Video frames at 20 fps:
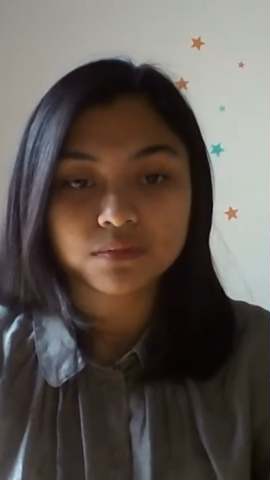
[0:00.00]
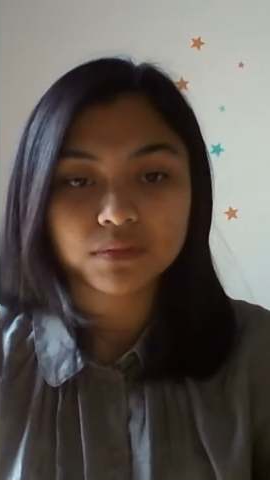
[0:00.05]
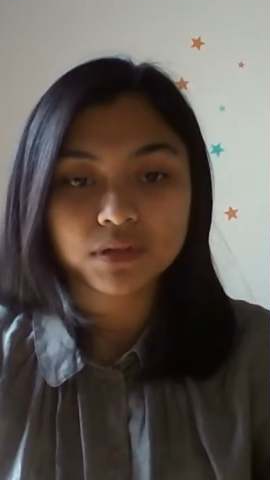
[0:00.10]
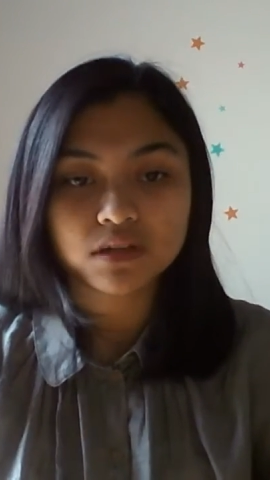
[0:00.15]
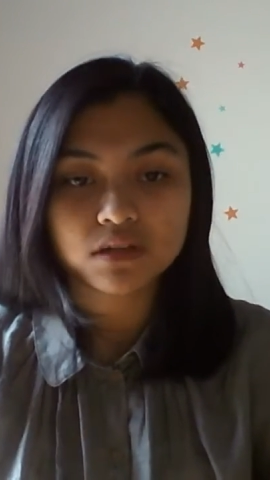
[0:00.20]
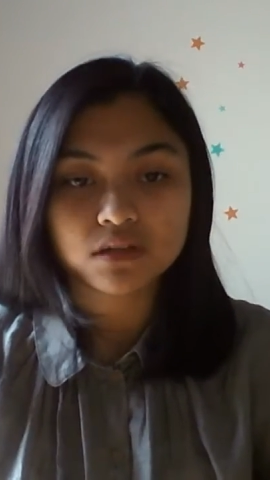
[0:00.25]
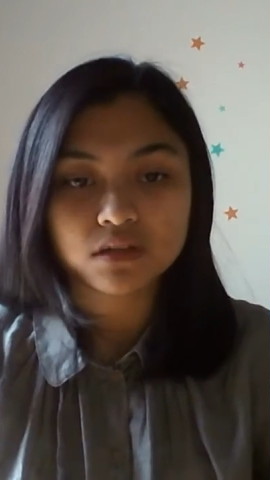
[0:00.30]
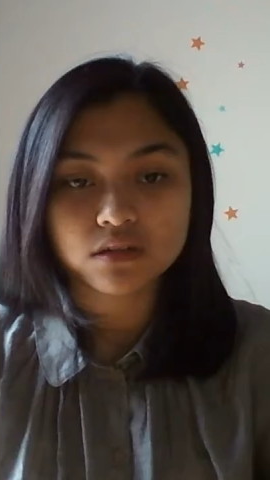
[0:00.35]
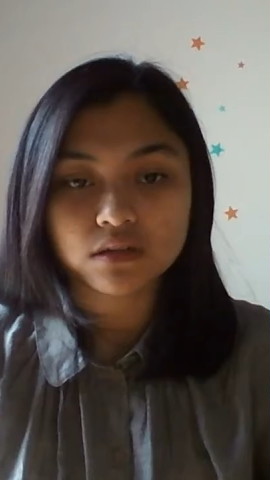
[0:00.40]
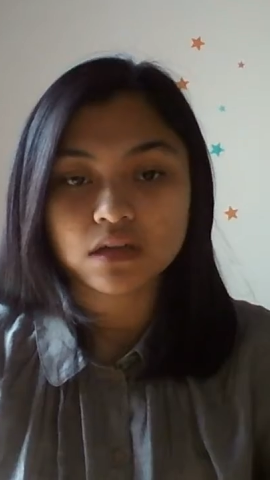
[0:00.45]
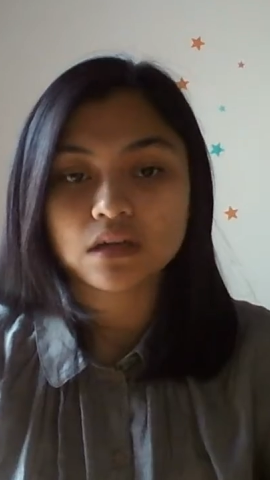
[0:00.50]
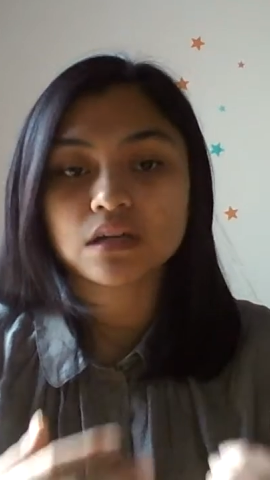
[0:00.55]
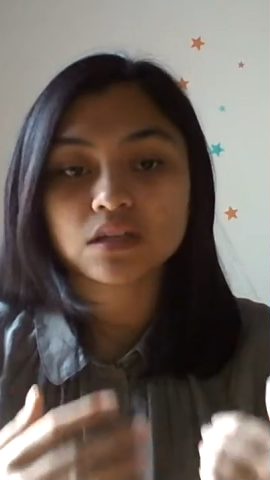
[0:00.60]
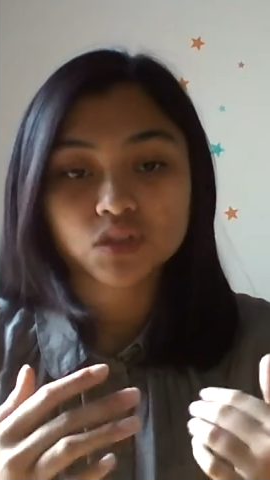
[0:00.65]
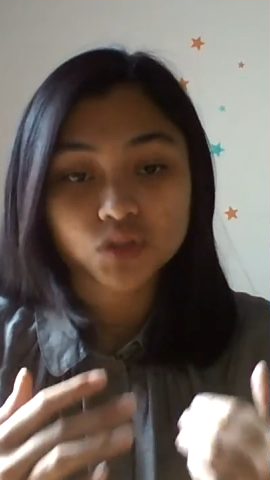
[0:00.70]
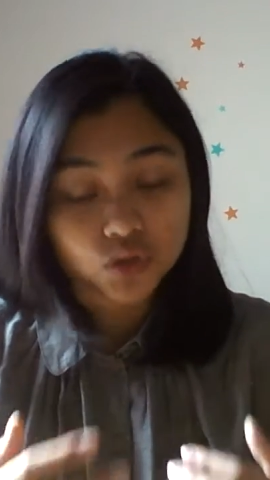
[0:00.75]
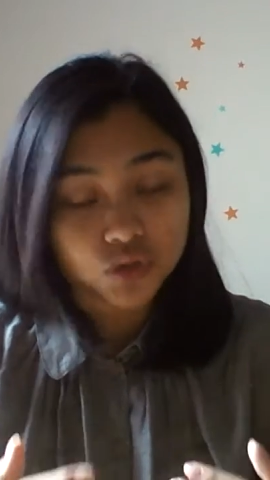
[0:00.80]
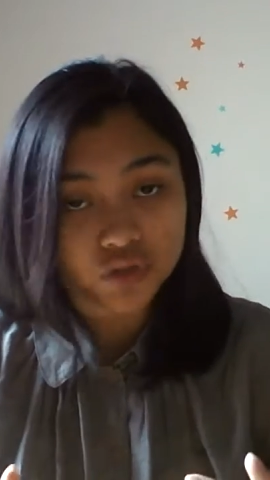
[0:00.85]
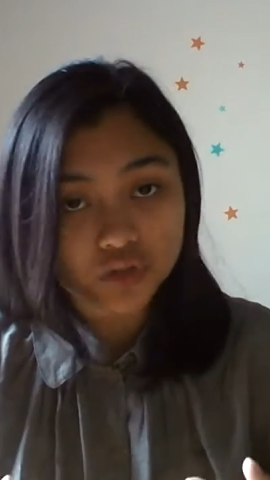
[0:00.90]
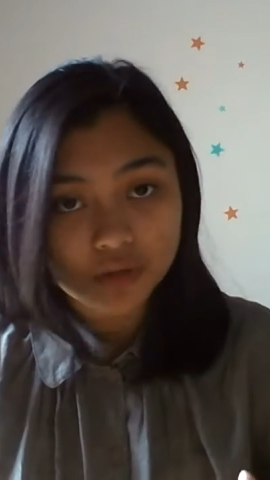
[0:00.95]

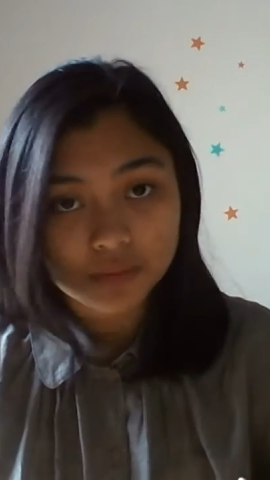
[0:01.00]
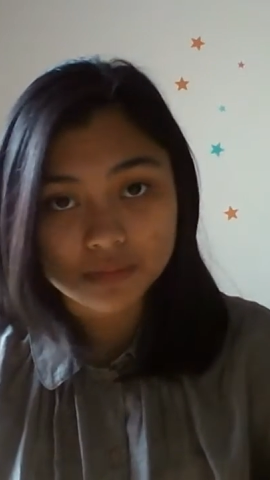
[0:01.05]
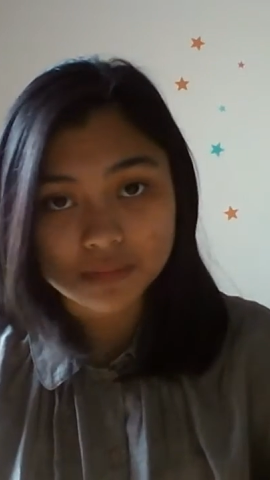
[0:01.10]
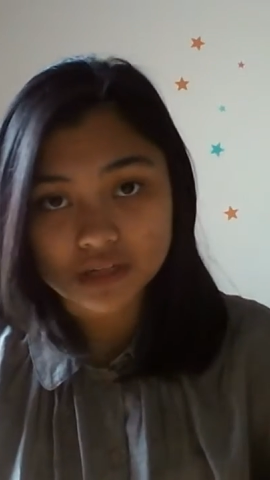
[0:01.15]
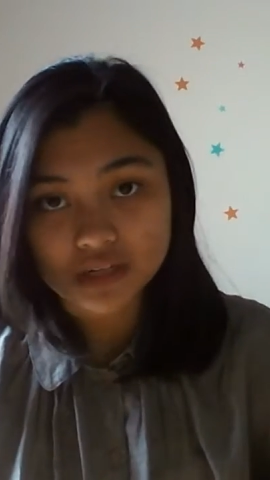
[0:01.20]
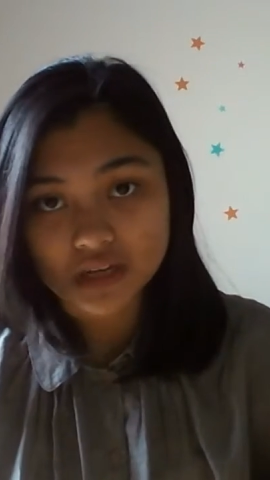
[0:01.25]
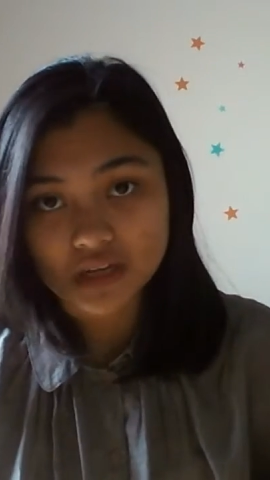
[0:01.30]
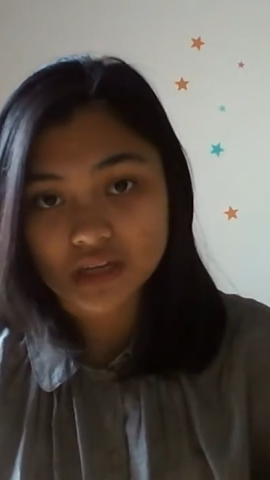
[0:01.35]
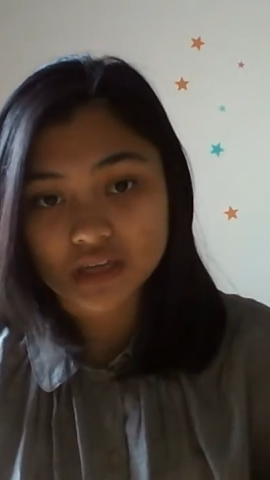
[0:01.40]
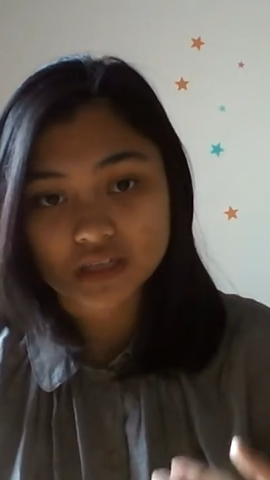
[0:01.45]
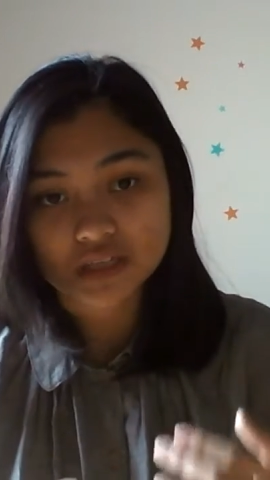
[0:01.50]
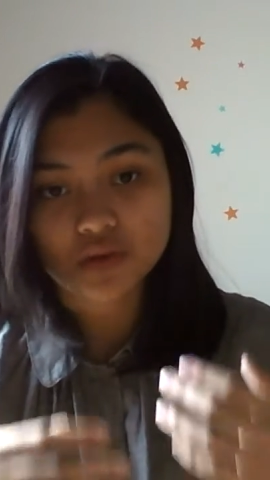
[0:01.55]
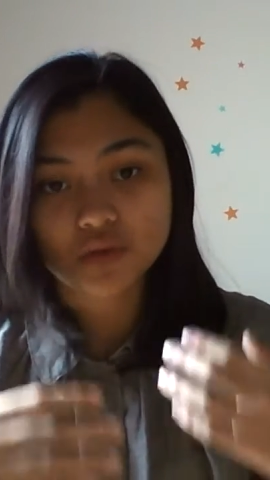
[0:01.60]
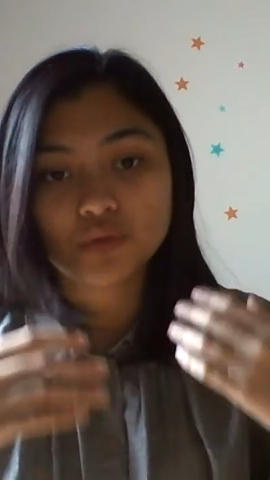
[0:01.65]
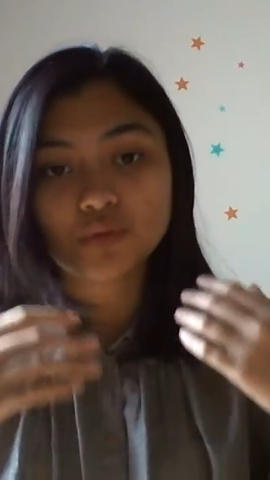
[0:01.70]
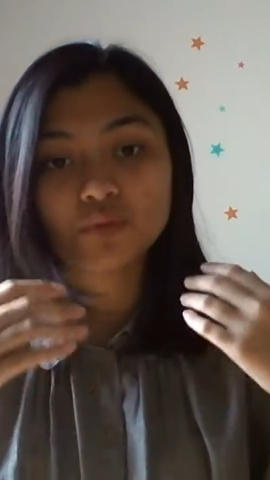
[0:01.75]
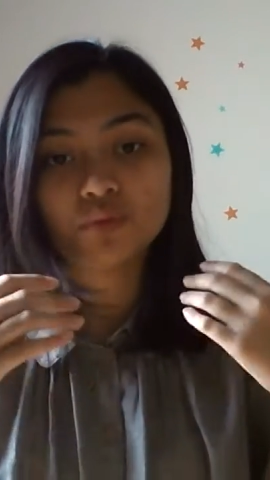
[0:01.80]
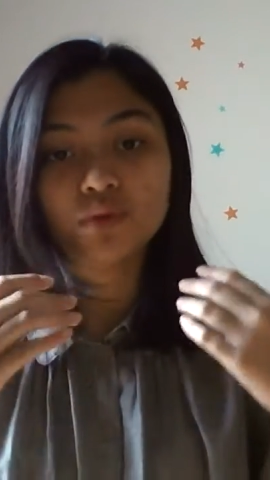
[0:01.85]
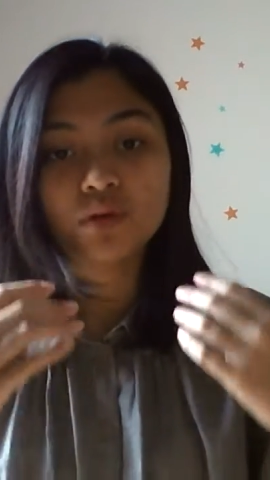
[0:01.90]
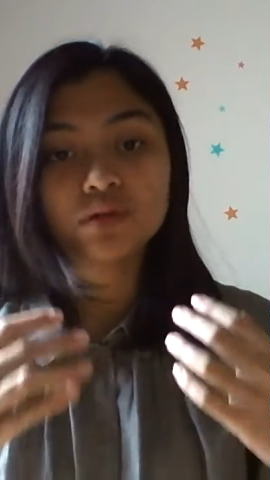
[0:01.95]
media is a
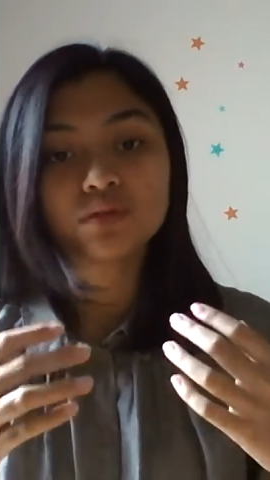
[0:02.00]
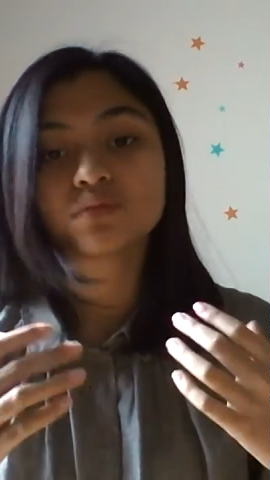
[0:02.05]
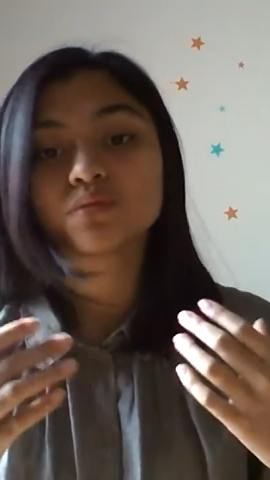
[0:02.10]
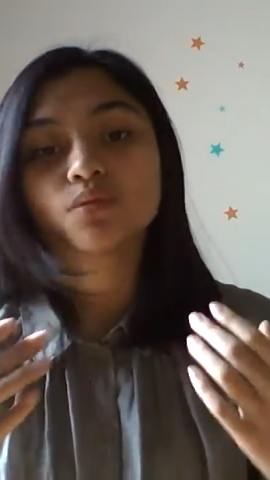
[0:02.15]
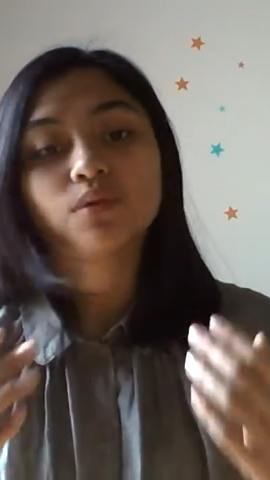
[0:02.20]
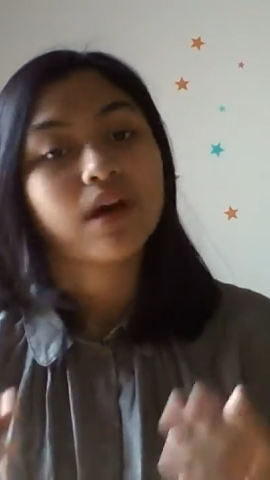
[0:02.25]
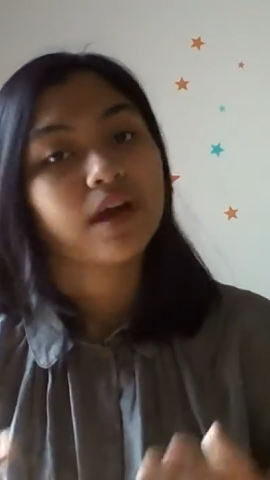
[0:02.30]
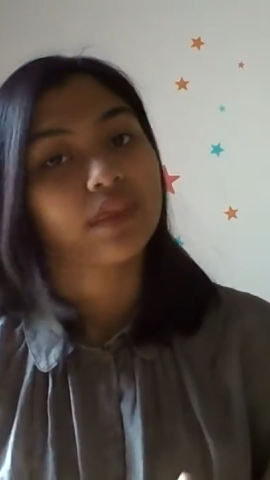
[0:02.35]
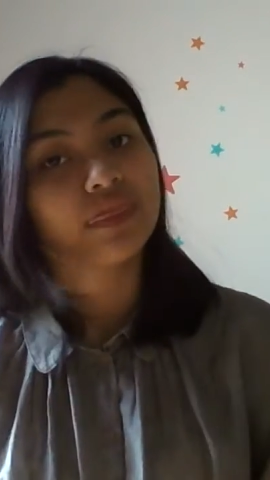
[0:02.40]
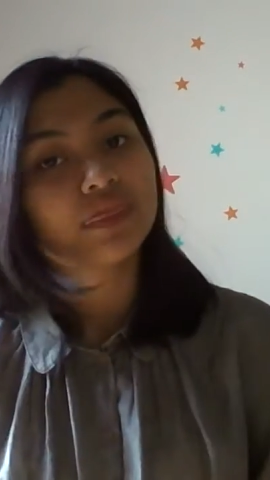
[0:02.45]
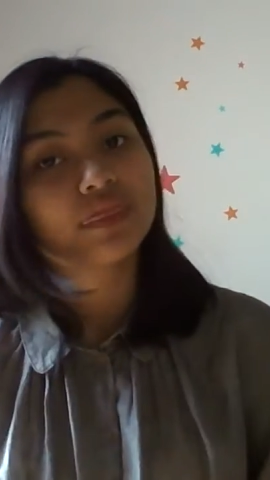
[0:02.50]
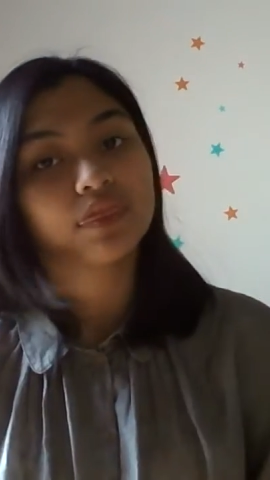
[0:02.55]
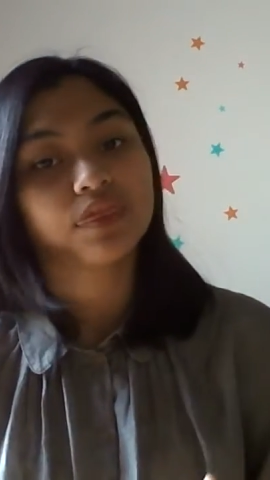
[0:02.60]
worldwide.